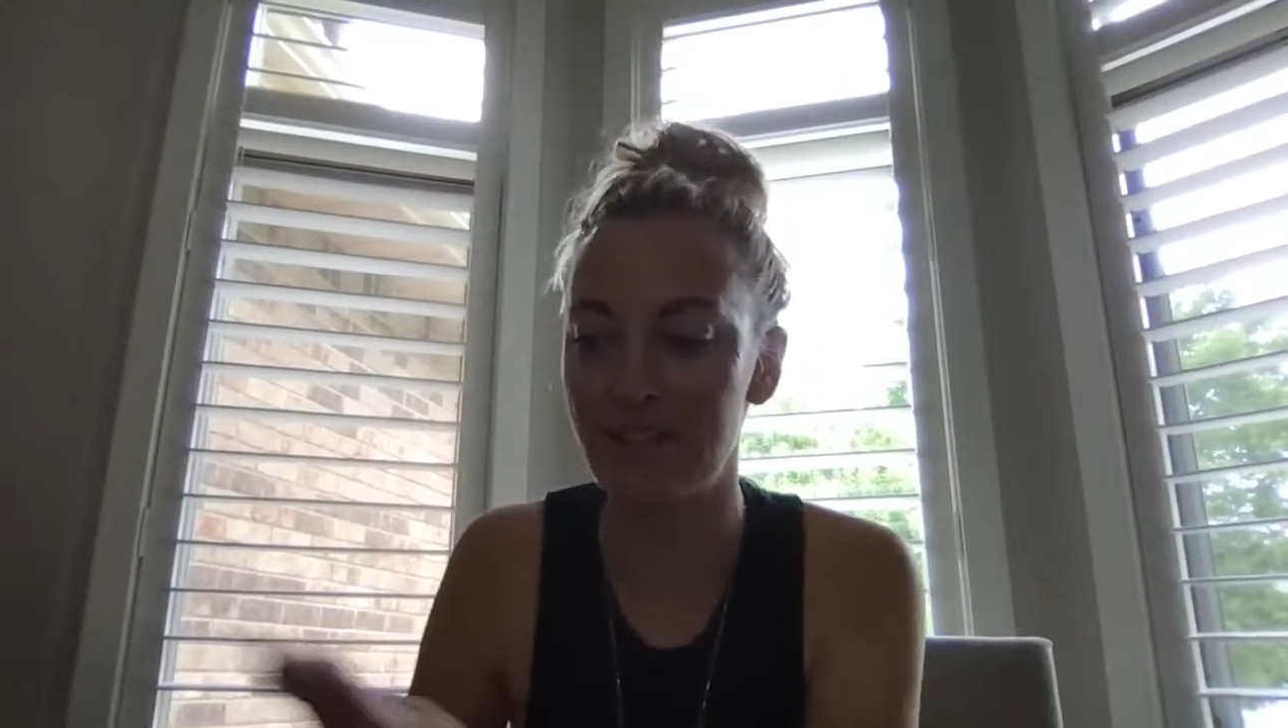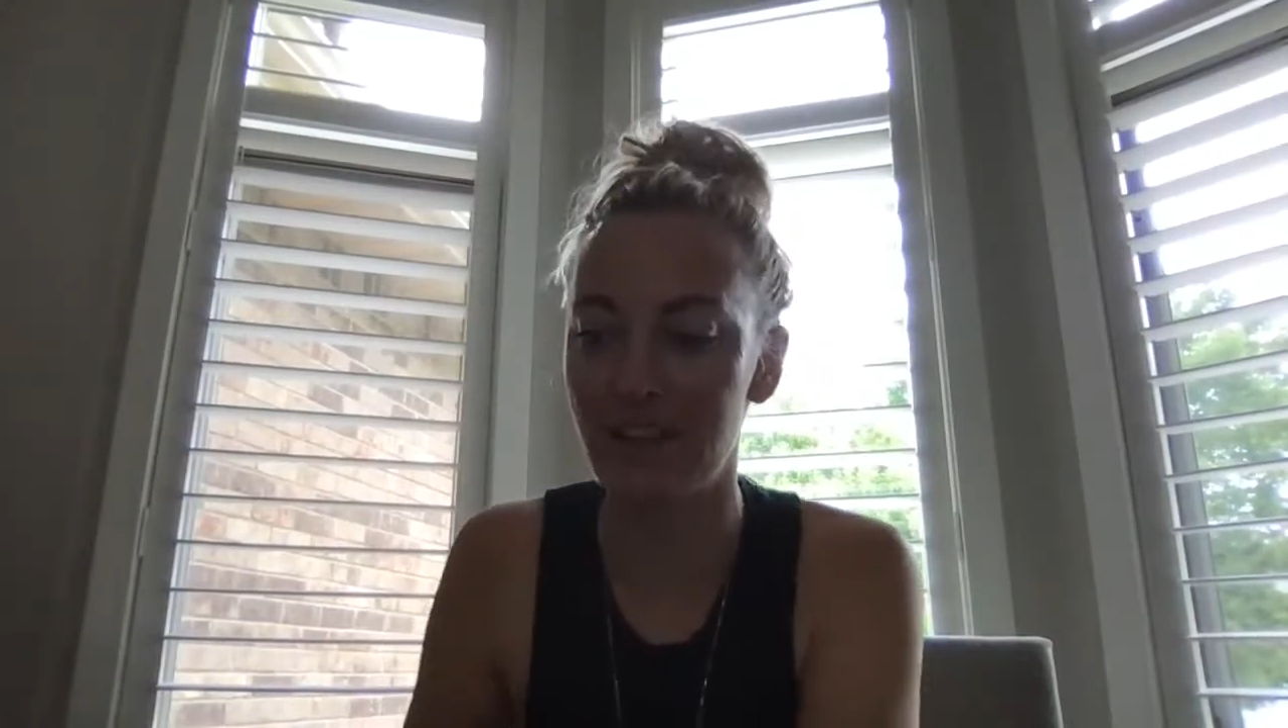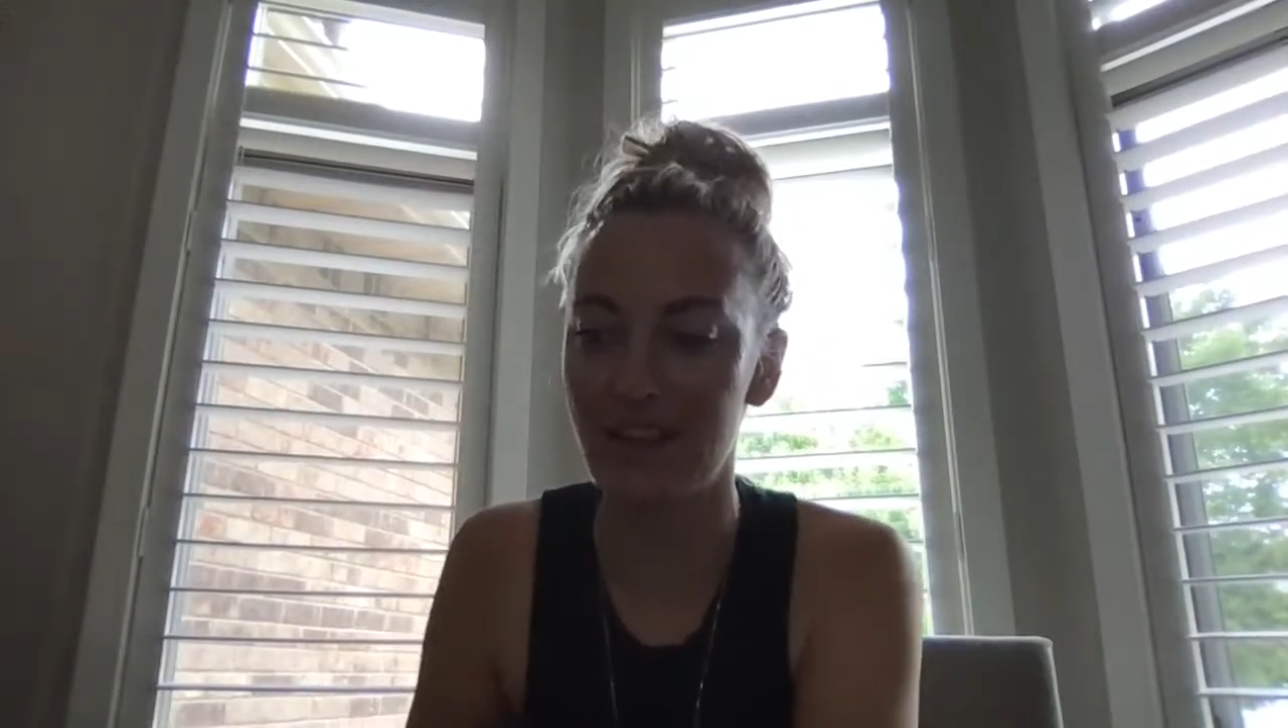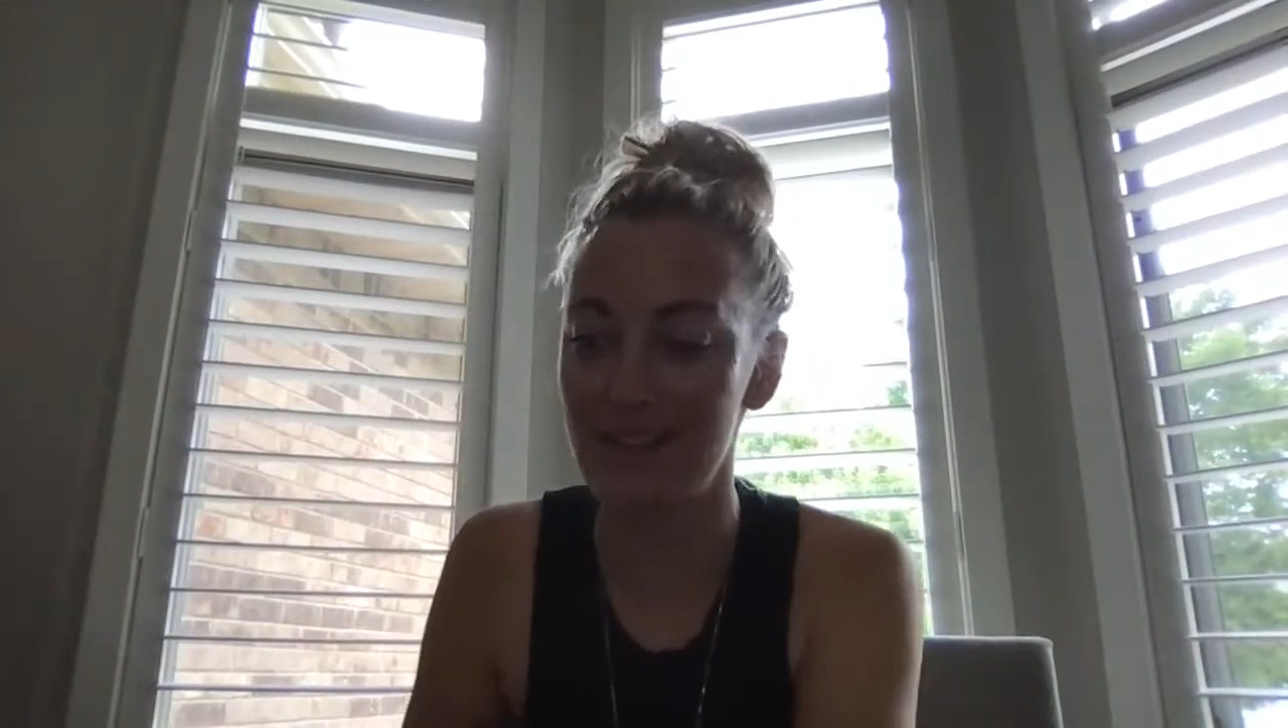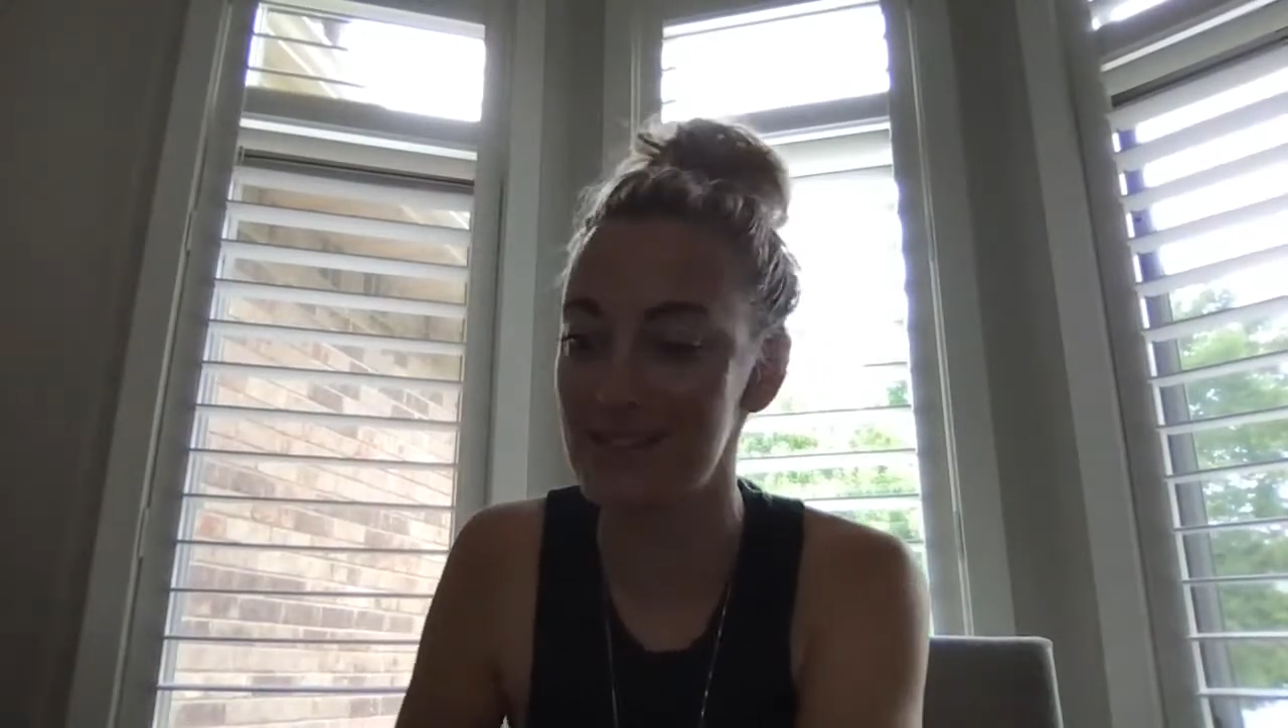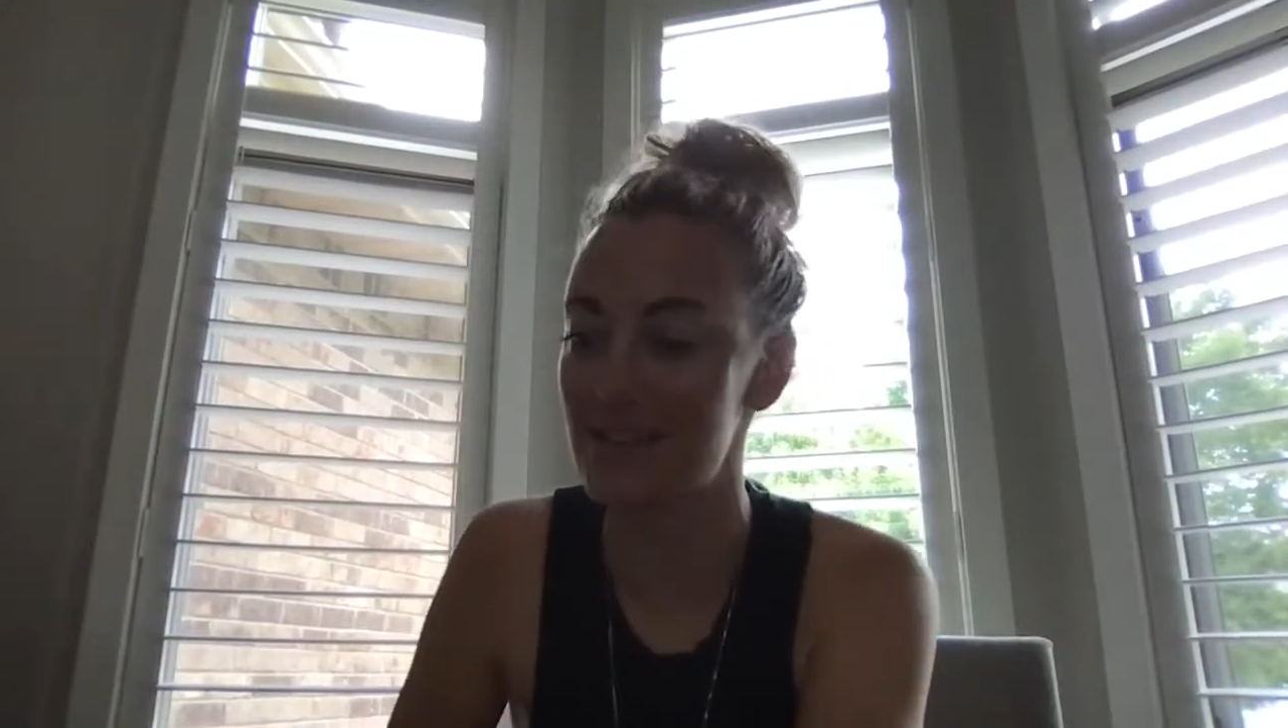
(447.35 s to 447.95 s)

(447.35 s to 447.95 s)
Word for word: class.